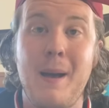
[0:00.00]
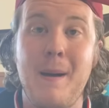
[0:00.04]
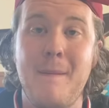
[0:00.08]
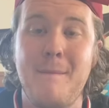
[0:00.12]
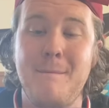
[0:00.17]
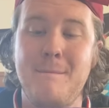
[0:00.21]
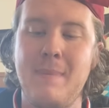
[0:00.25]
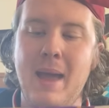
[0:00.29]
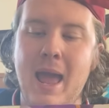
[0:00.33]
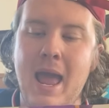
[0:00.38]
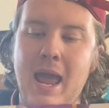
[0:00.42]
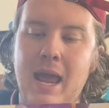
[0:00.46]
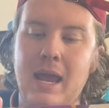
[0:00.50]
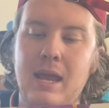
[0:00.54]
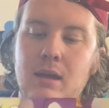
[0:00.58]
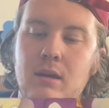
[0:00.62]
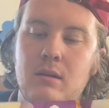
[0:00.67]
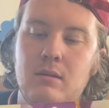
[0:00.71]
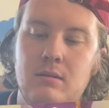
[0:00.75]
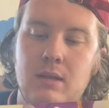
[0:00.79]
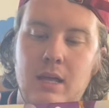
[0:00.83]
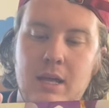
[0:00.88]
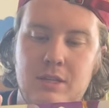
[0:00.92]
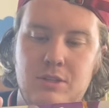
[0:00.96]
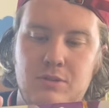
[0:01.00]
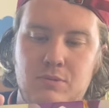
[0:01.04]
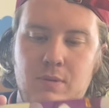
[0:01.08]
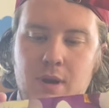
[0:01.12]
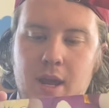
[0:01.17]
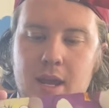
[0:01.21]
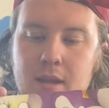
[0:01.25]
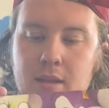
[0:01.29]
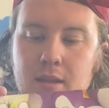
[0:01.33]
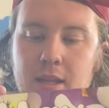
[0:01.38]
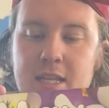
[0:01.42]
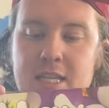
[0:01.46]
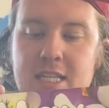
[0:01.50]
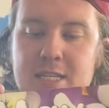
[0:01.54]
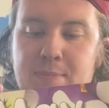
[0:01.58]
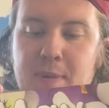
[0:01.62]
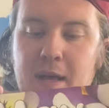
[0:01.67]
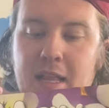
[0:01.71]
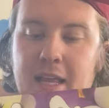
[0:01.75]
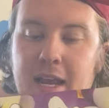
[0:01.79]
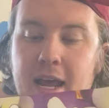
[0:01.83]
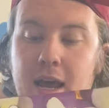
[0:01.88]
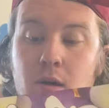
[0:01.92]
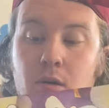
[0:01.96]
May, that's right. Let's
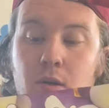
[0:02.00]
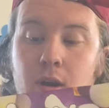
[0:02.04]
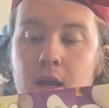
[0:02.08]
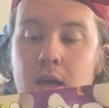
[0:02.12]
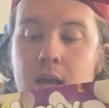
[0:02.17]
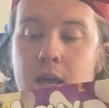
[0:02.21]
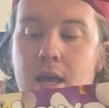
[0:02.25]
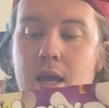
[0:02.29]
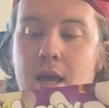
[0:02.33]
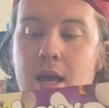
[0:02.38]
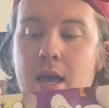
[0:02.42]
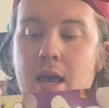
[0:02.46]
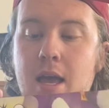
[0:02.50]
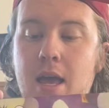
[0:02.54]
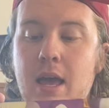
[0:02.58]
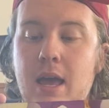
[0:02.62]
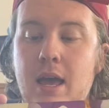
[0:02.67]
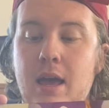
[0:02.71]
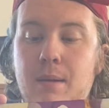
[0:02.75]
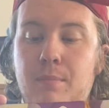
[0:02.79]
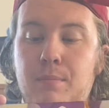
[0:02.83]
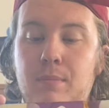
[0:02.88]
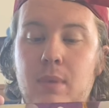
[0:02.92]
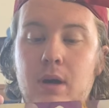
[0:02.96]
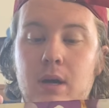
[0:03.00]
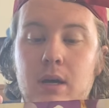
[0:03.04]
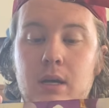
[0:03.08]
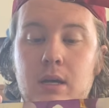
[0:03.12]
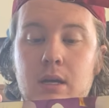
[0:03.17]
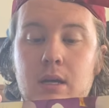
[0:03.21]
spell it out. M-A-Y.